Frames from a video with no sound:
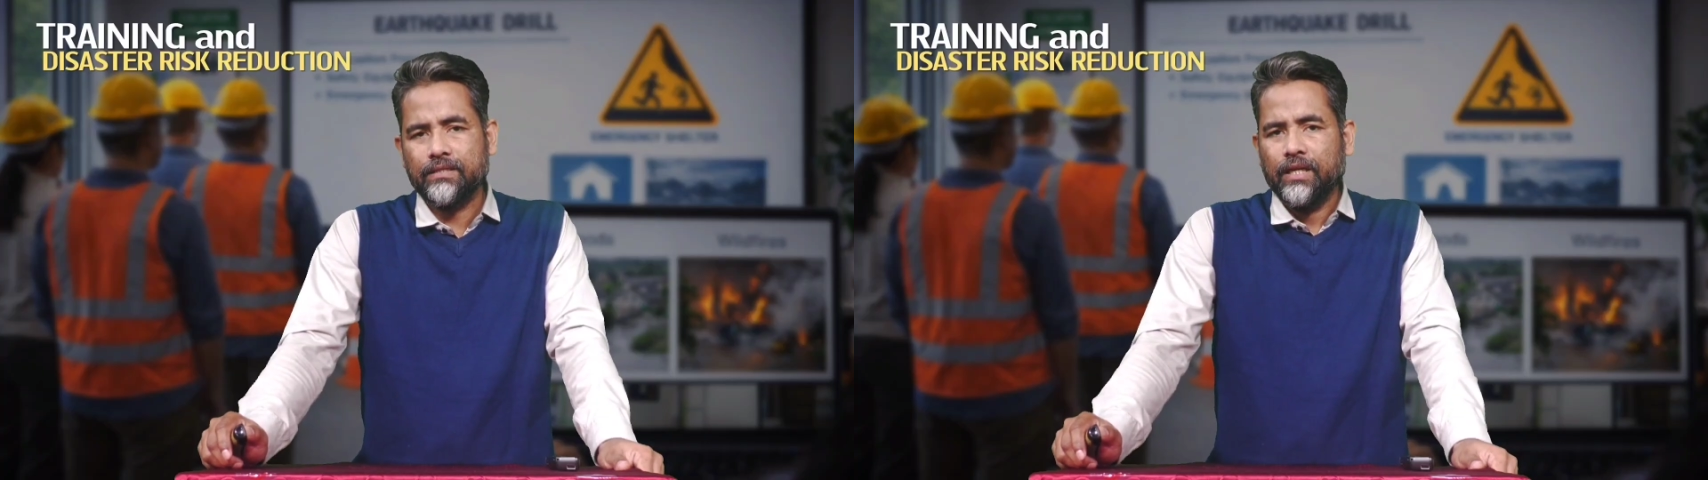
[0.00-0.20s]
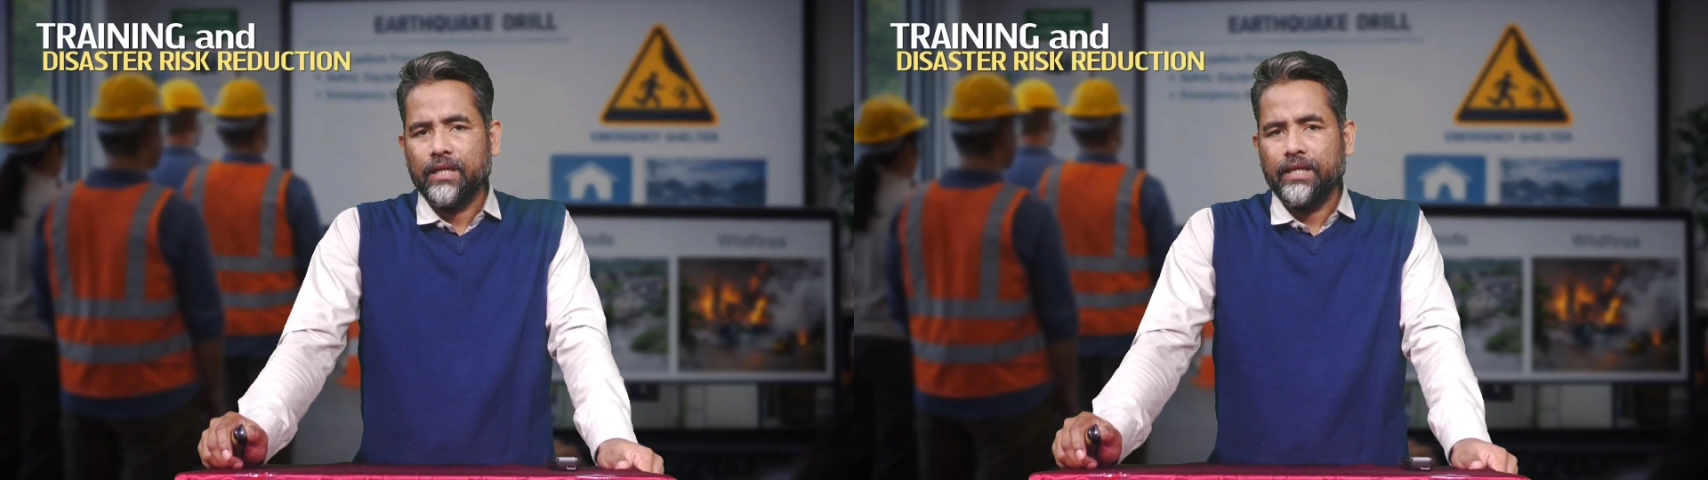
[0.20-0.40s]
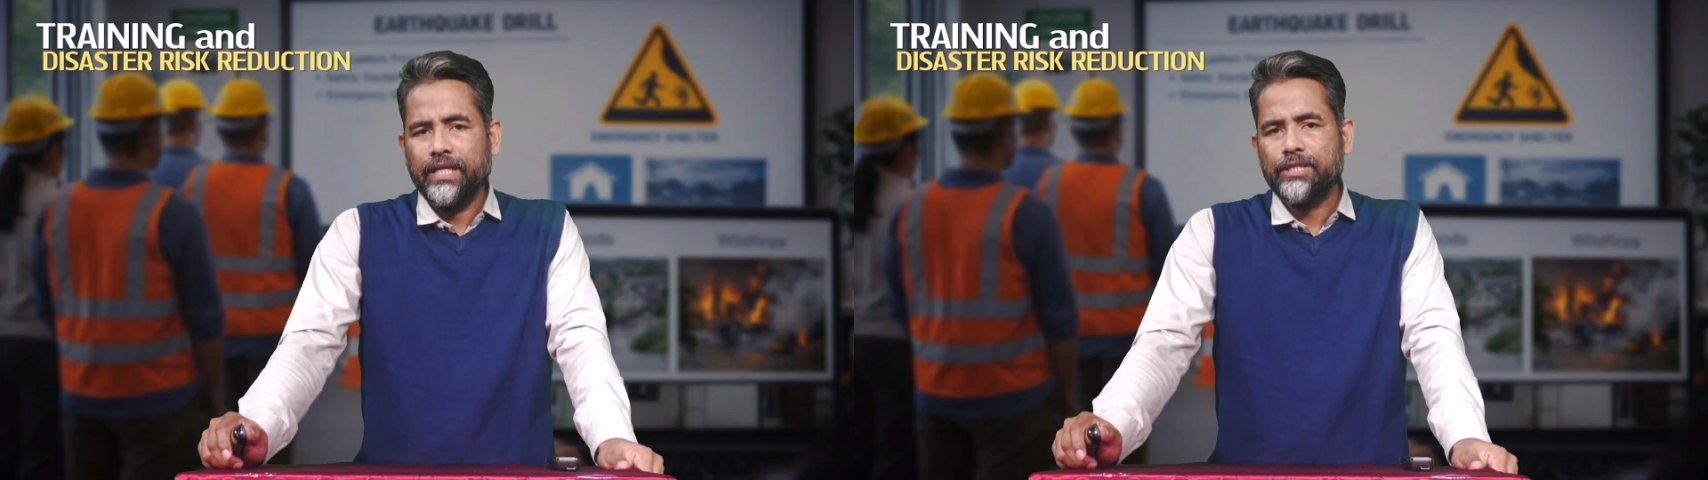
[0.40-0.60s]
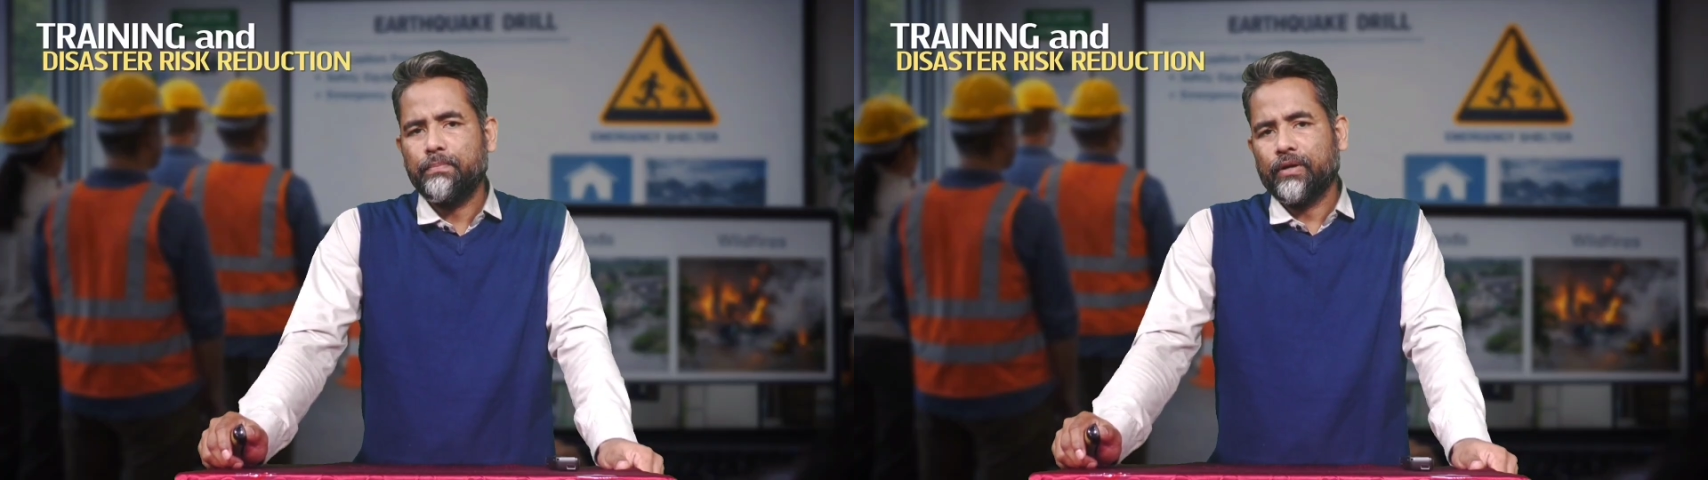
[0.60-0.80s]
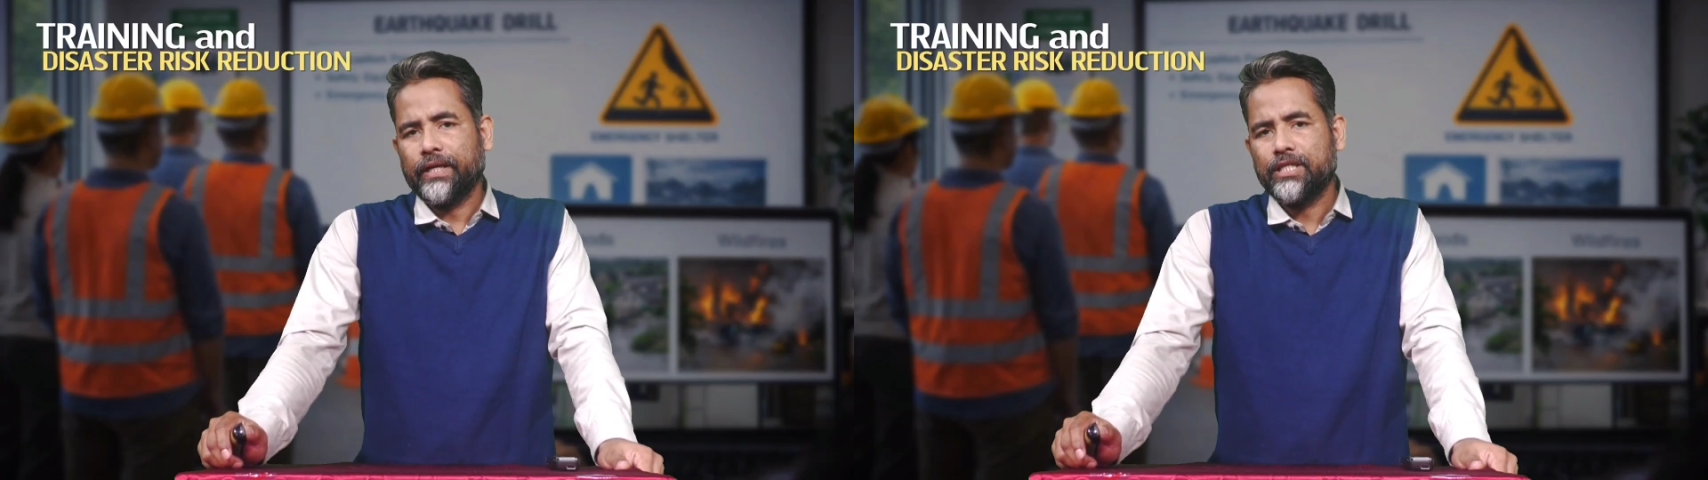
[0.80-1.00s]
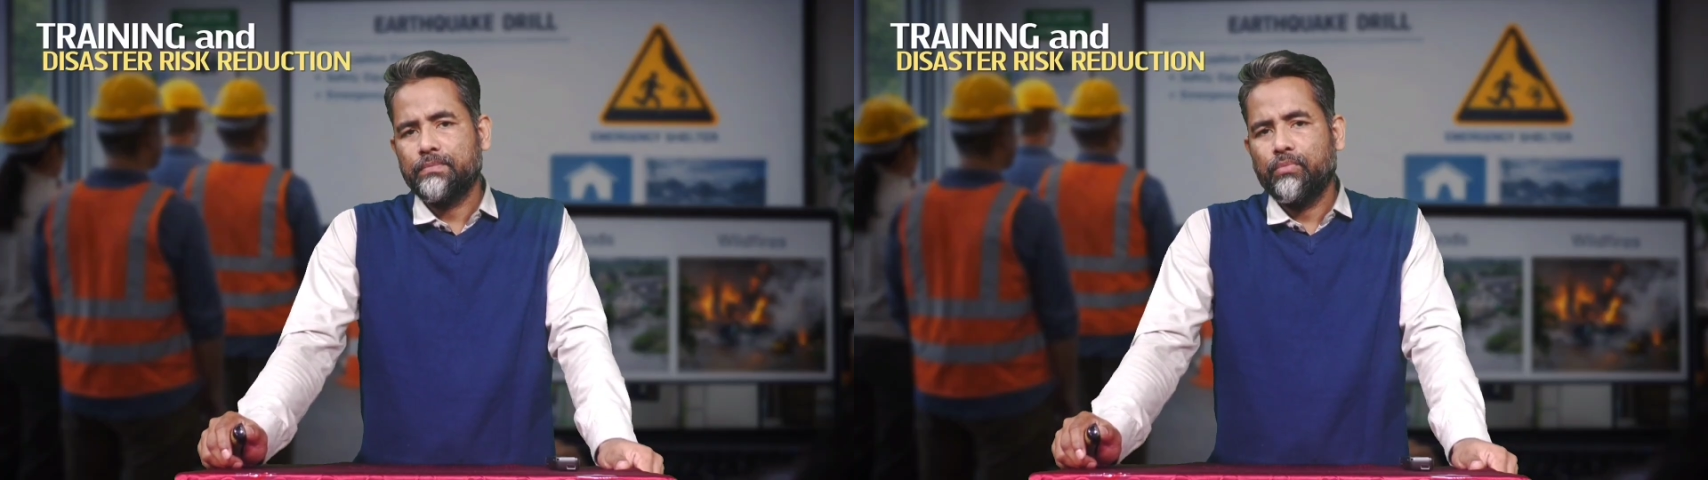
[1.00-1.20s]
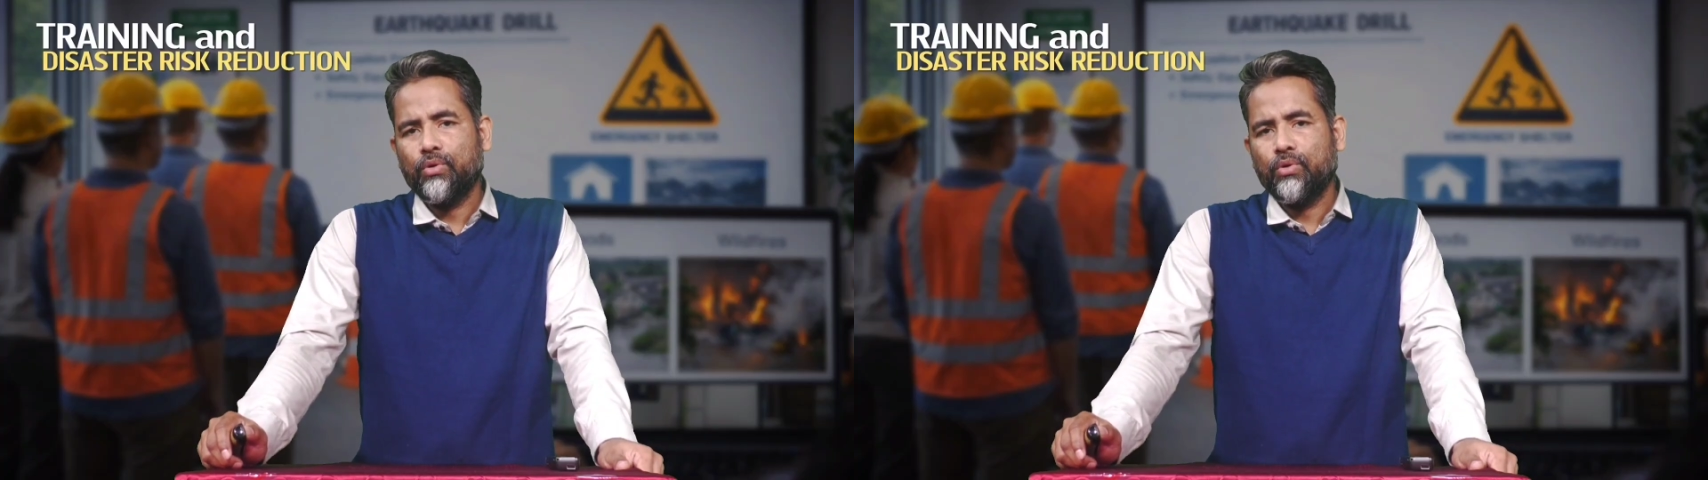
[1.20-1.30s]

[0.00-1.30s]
This protects both